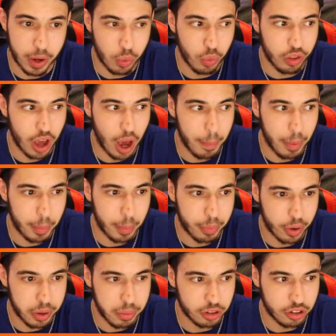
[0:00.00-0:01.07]
was up on
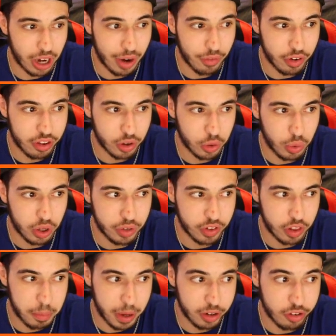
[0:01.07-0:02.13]
pretty much every single one of
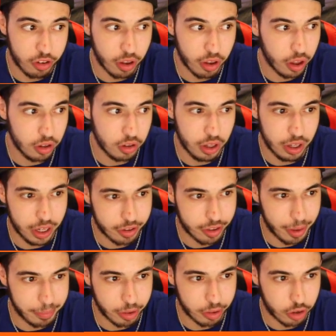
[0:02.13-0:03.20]
his pitches
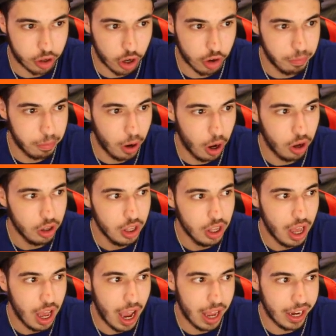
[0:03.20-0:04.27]
except his curveball.
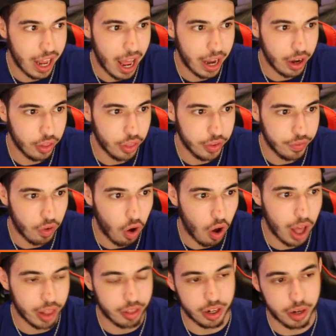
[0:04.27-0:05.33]
And then the
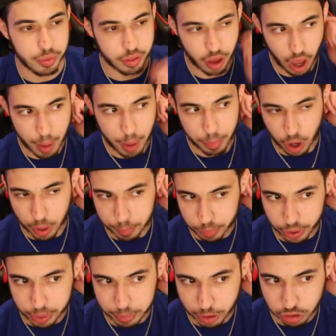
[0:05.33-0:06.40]
velocity was up on
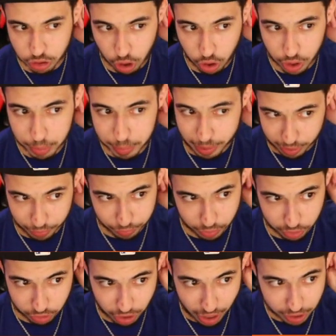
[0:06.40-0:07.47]
pretty much all of them except for the
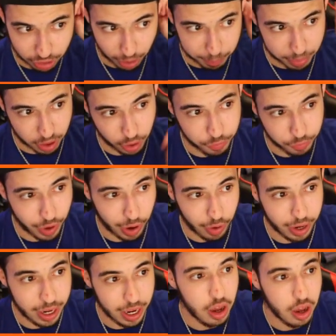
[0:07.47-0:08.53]
changeup. So
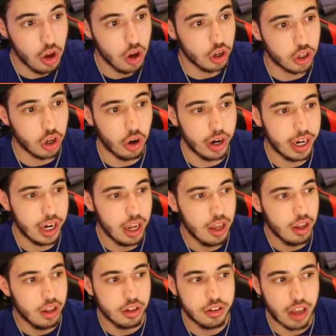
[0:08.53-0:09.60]
very good
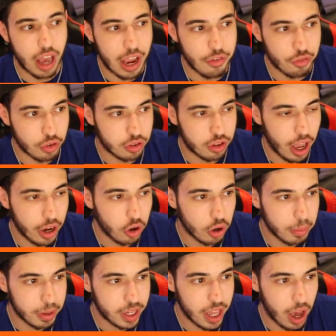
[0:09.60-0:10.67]
day for Tyler
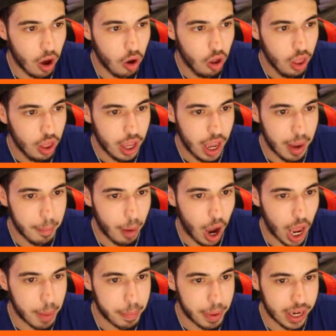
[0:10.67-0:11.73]
McGill, in
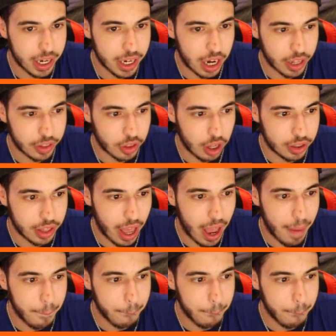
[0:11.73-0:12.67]
my opinion. I thought that